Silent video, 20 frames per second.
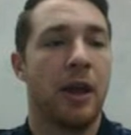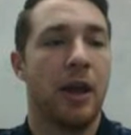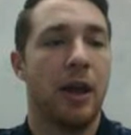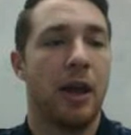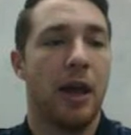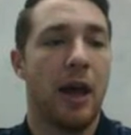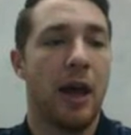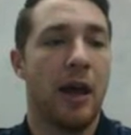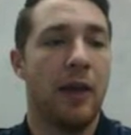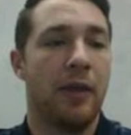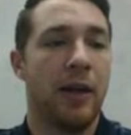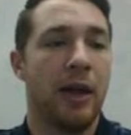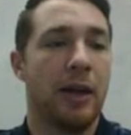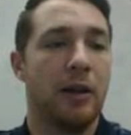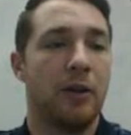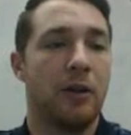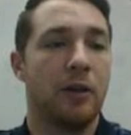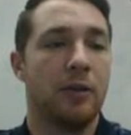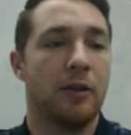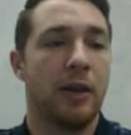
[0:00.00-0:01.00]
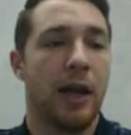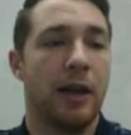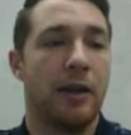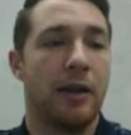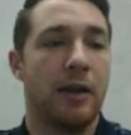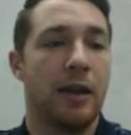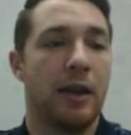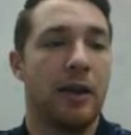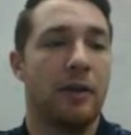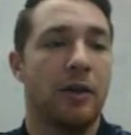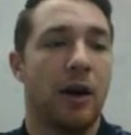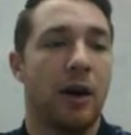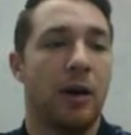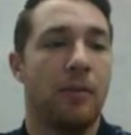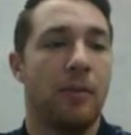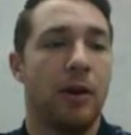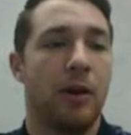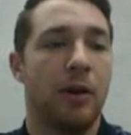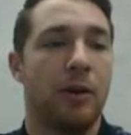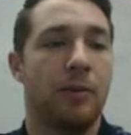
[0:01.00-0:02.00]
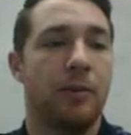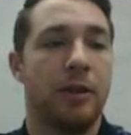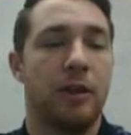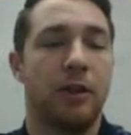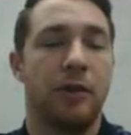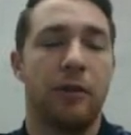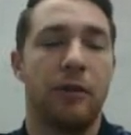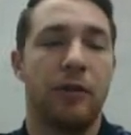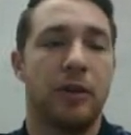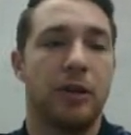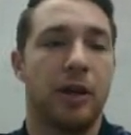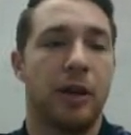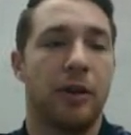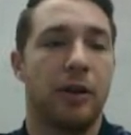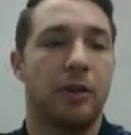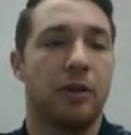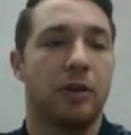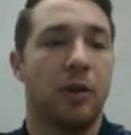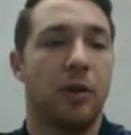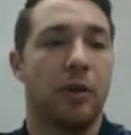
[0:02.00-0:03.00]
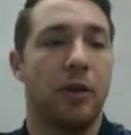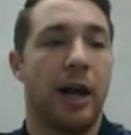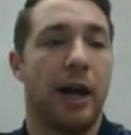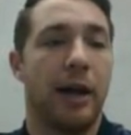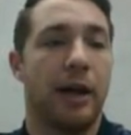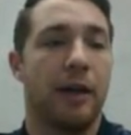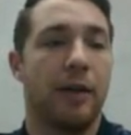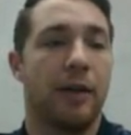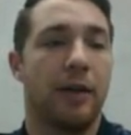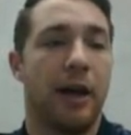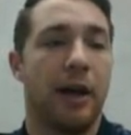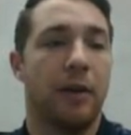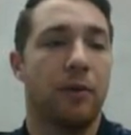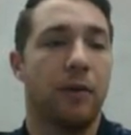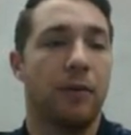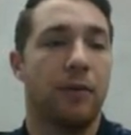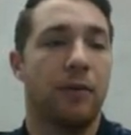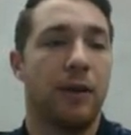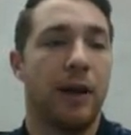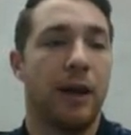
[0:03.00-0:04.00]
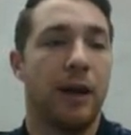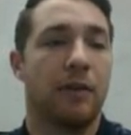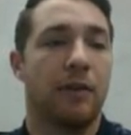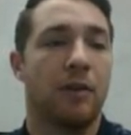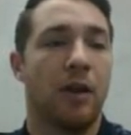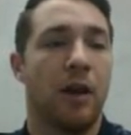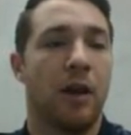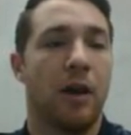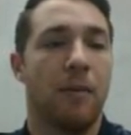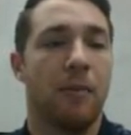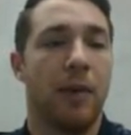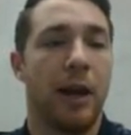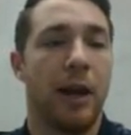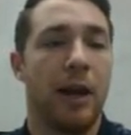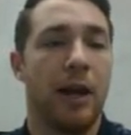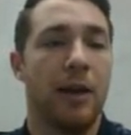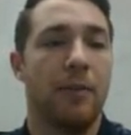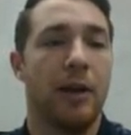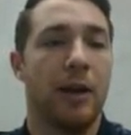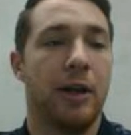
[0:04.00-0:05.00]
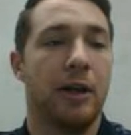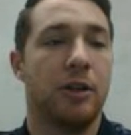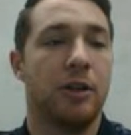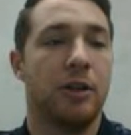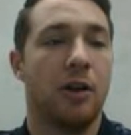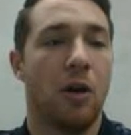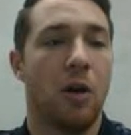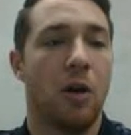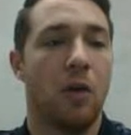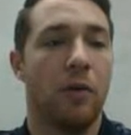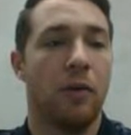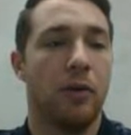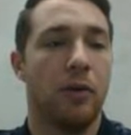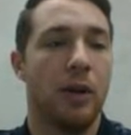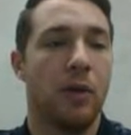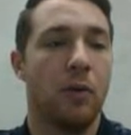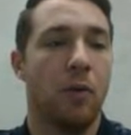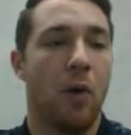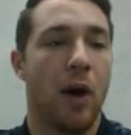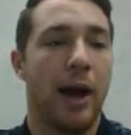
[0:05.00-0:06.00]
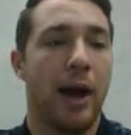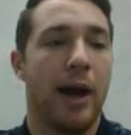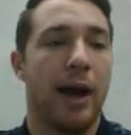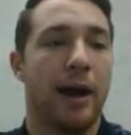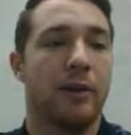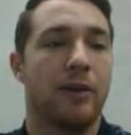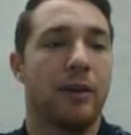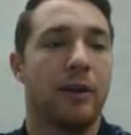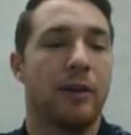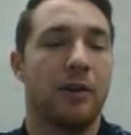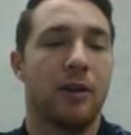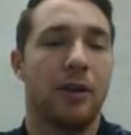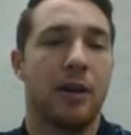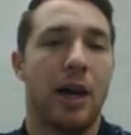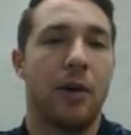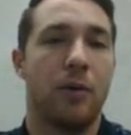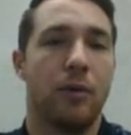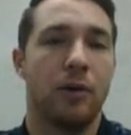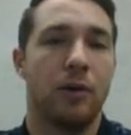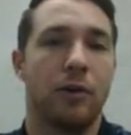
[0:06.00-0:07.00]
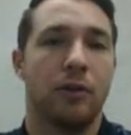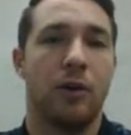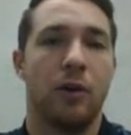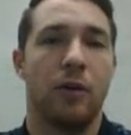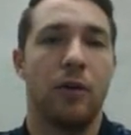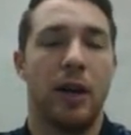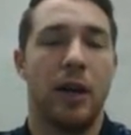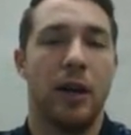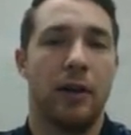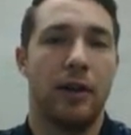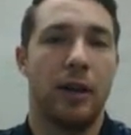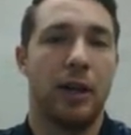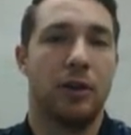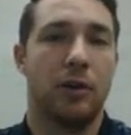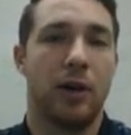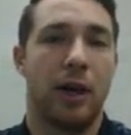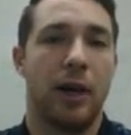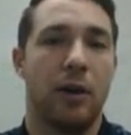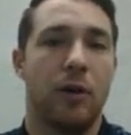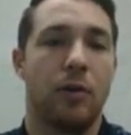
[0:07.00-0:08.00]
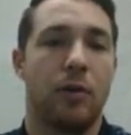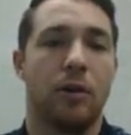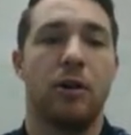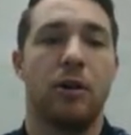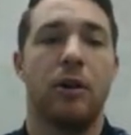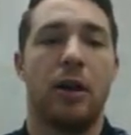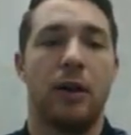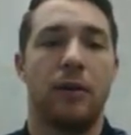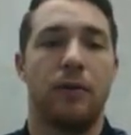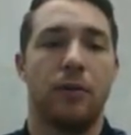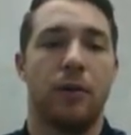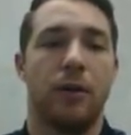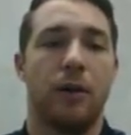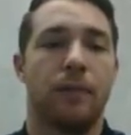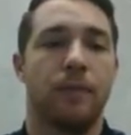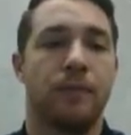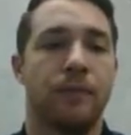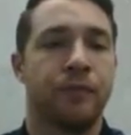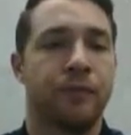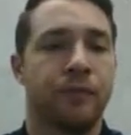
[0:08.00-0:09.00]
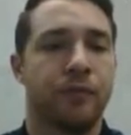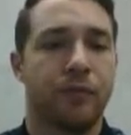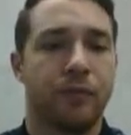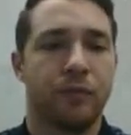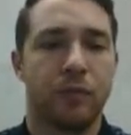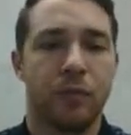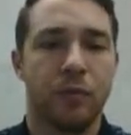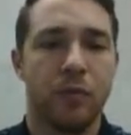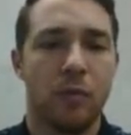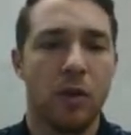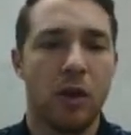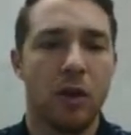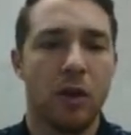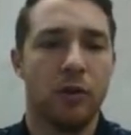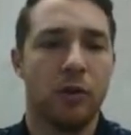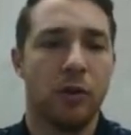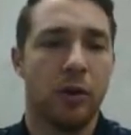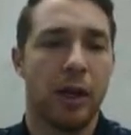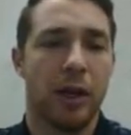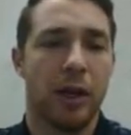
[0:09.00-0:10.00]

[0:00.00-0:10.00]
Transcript: And then it looks like these are mirror images of each other, so that I could then reflect my image over the y-axis. That would result in the triangle we're looking for. So again,